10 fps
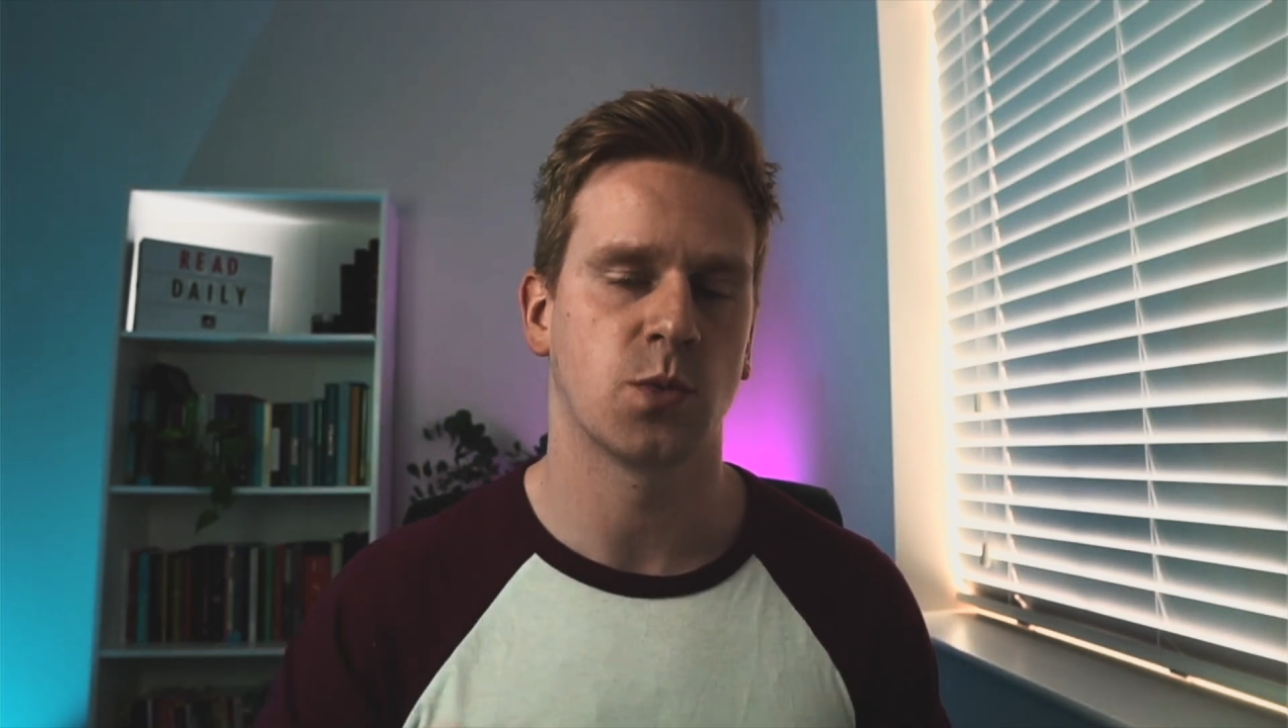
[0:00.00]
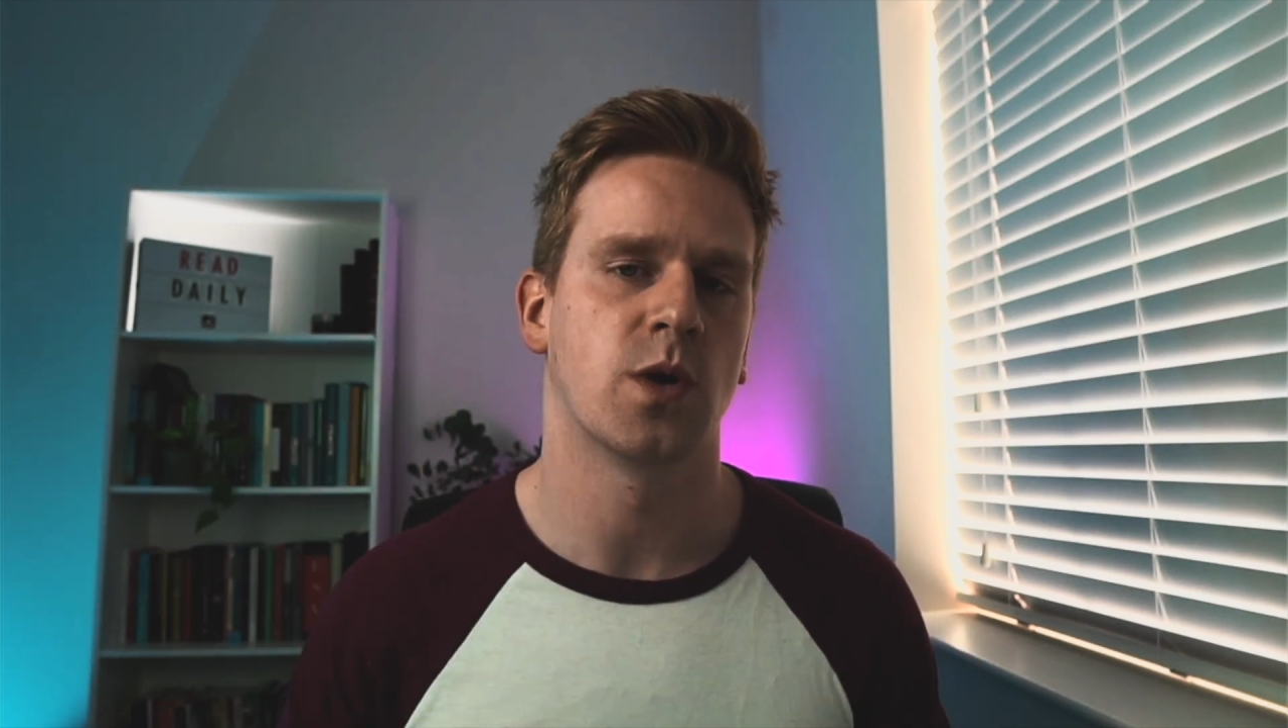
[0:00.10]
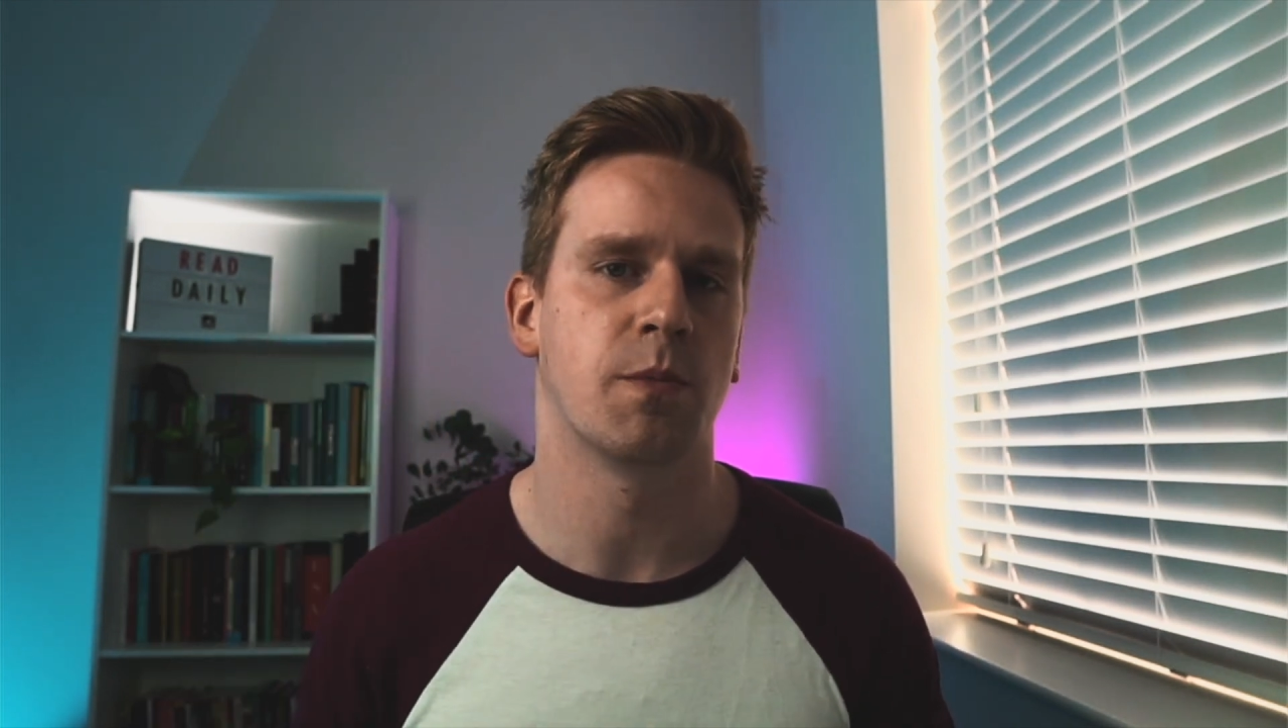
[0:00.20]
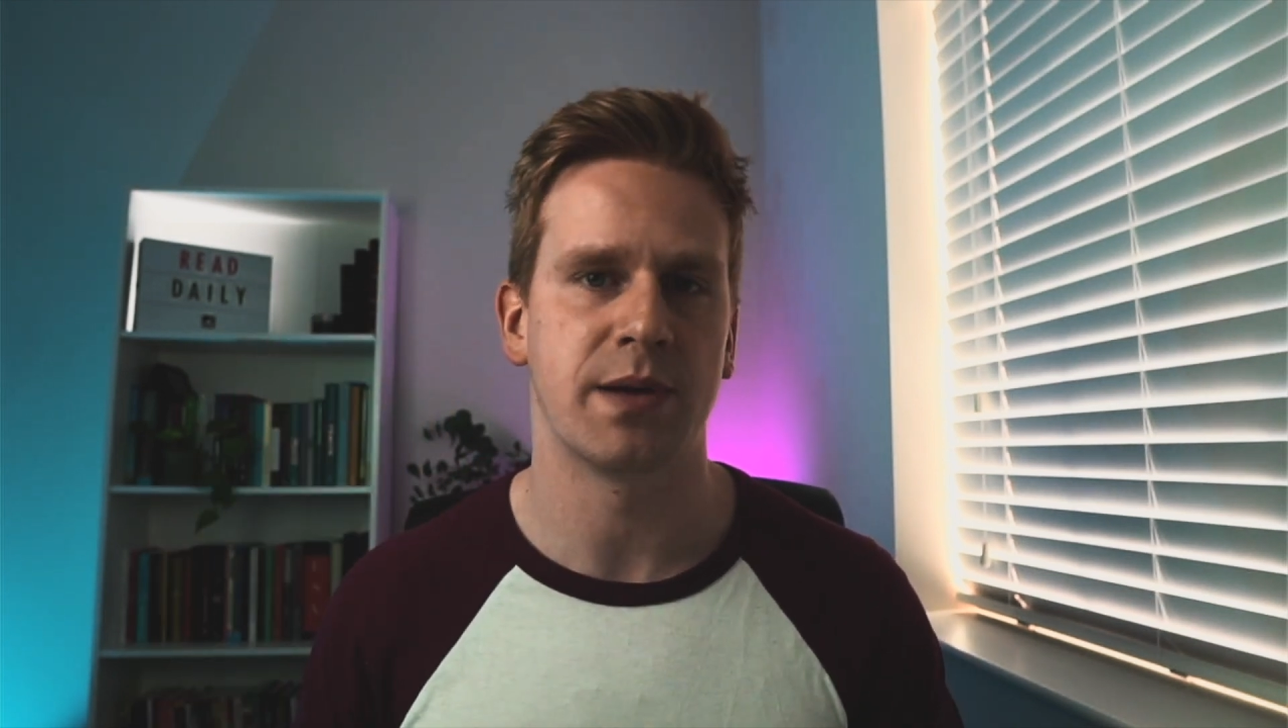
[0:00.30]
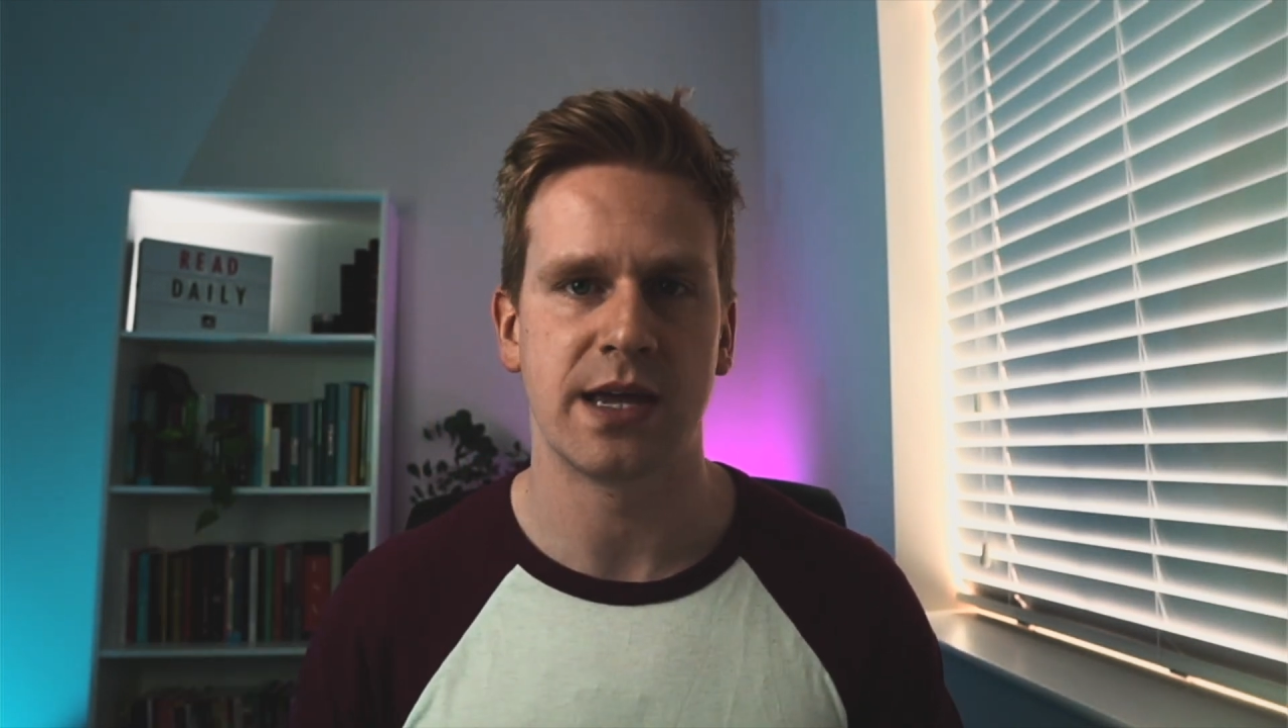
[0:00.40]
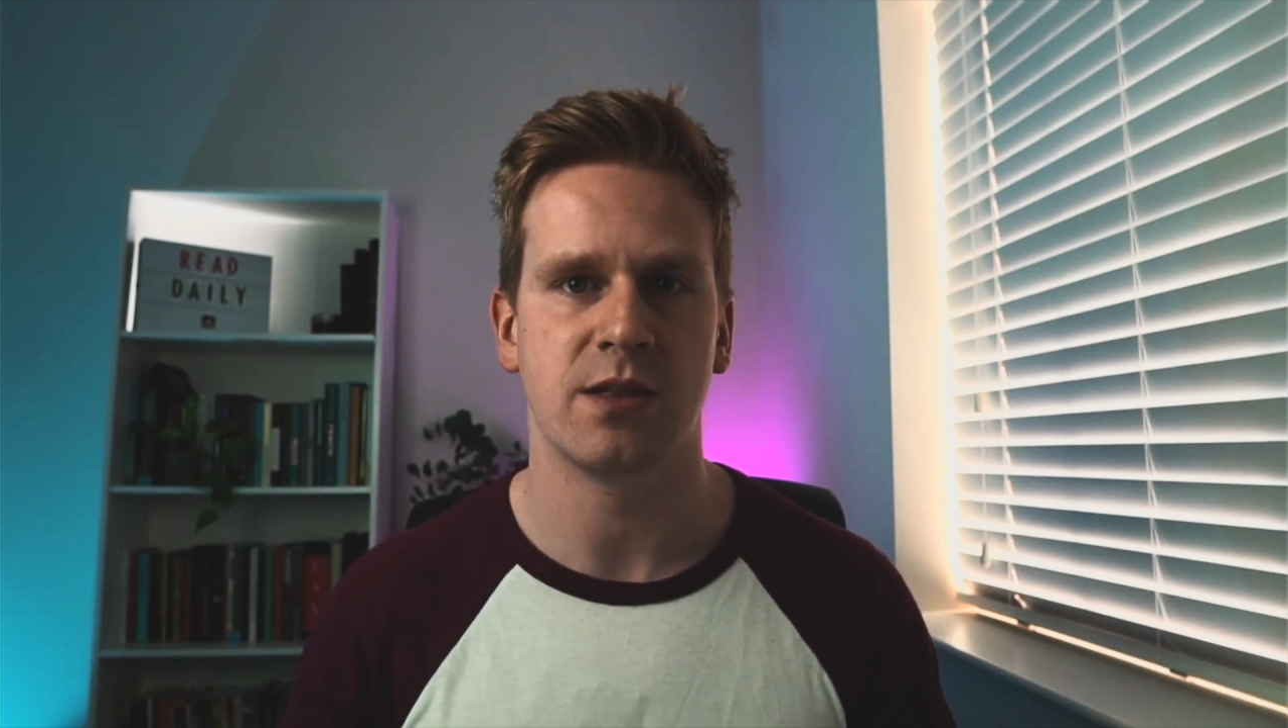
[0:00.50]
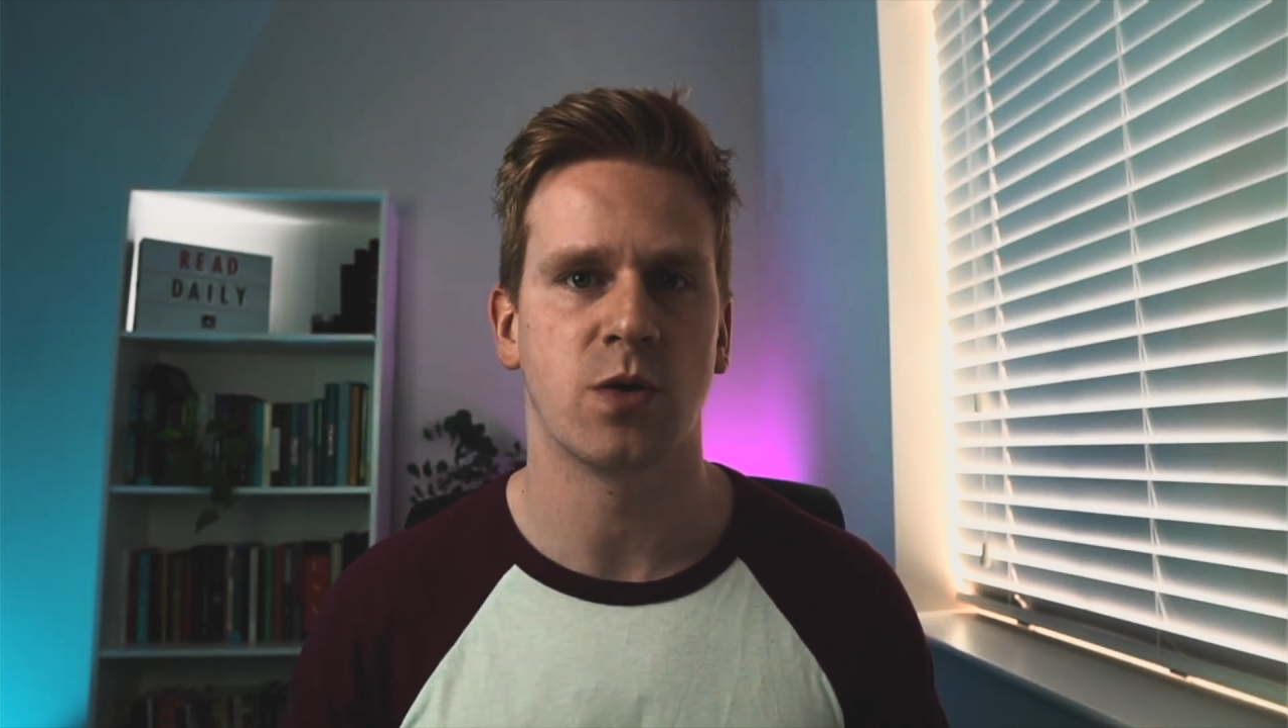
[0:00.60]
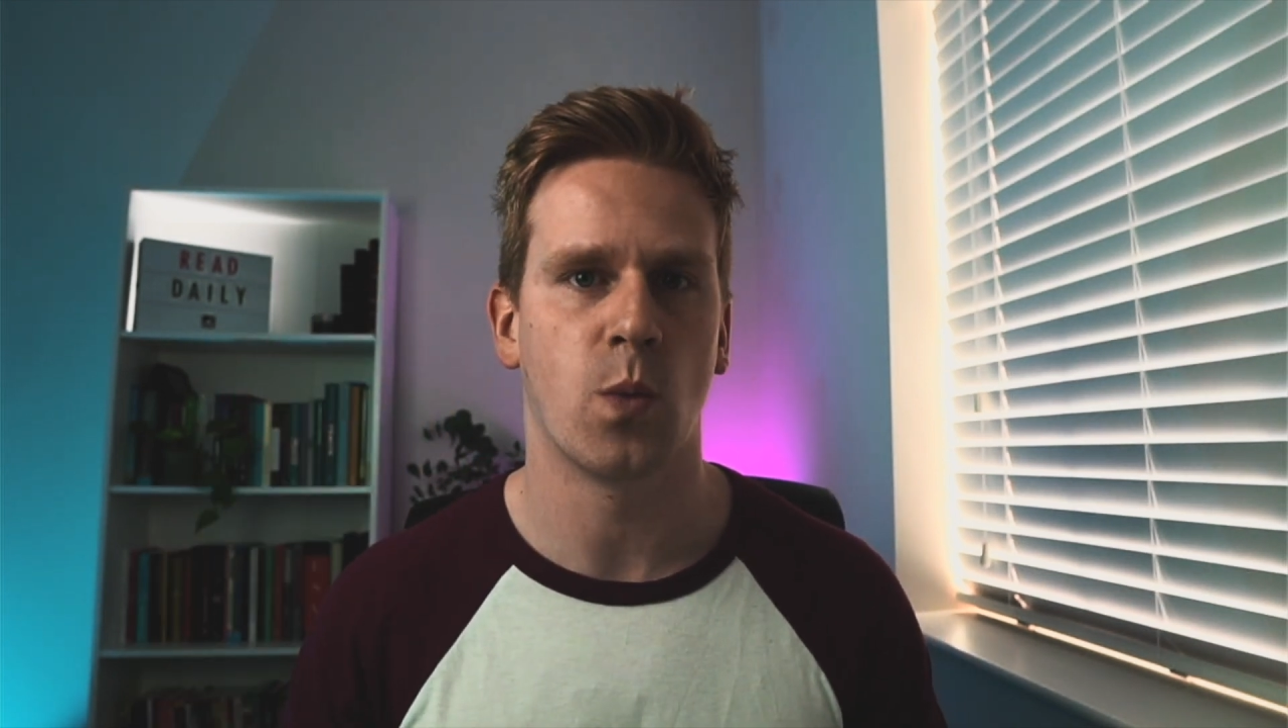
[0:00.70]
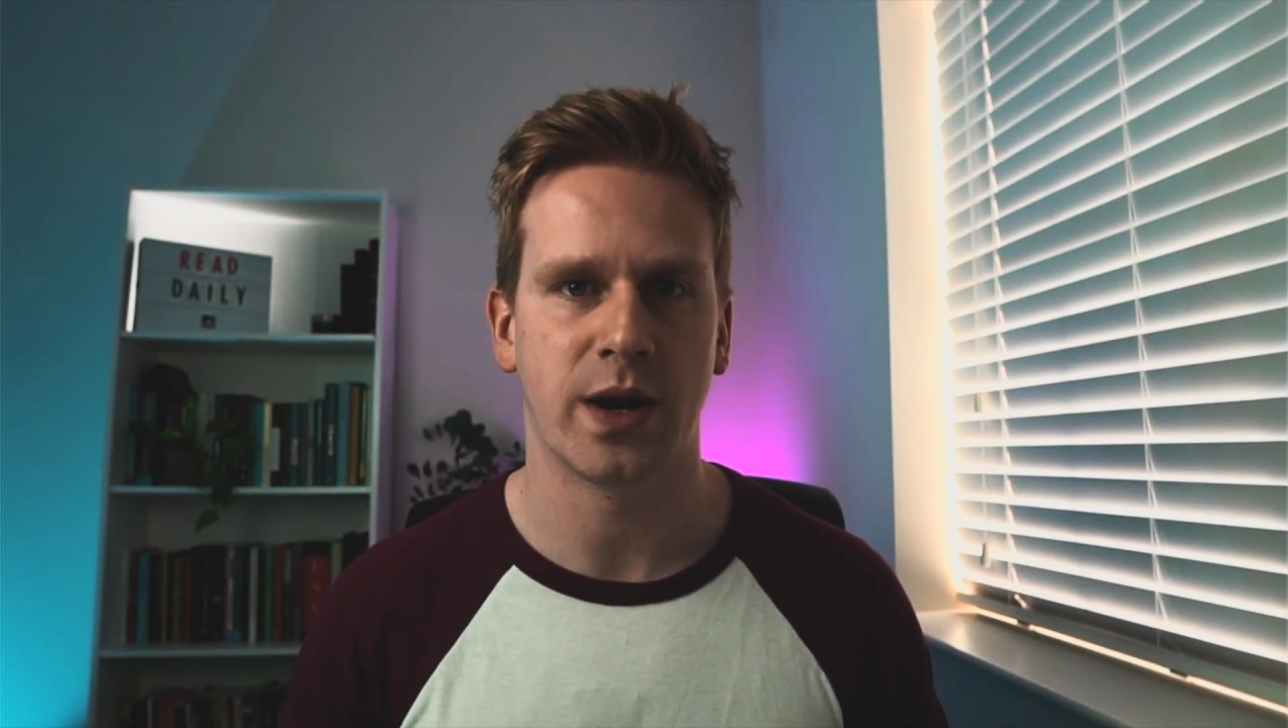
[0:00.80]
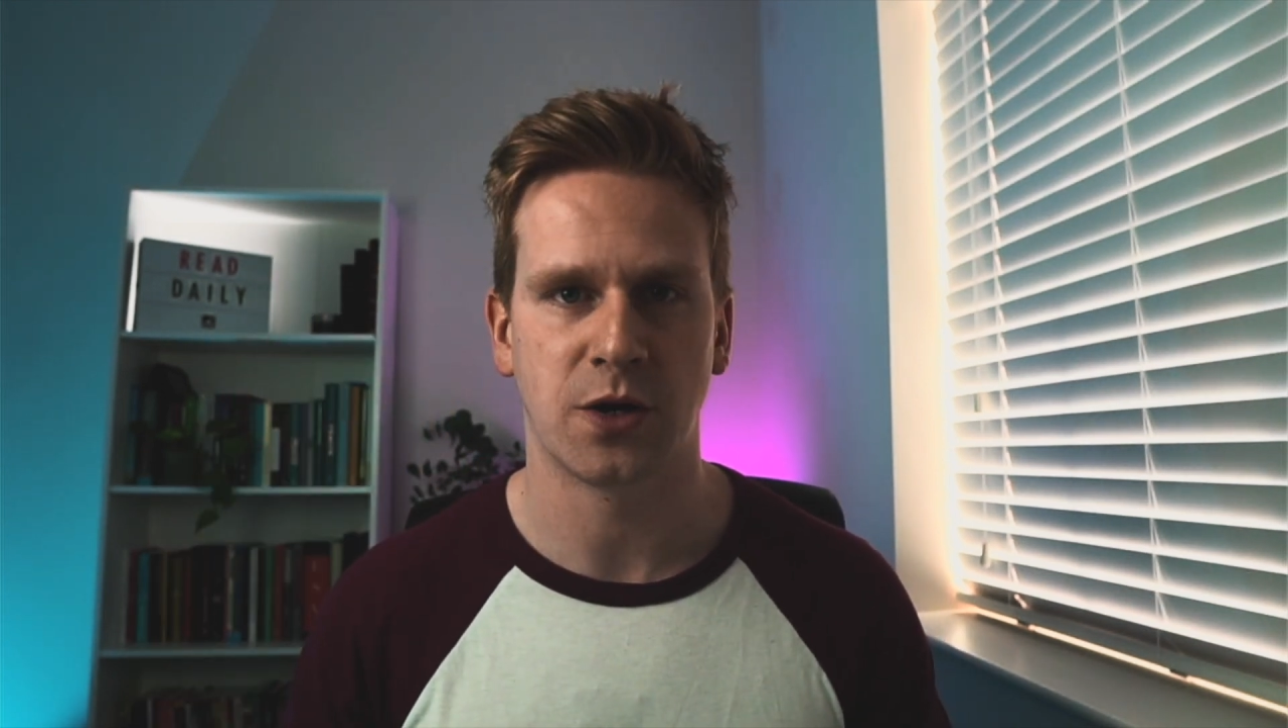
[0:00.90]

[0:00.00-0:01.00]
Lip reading: will be the winner.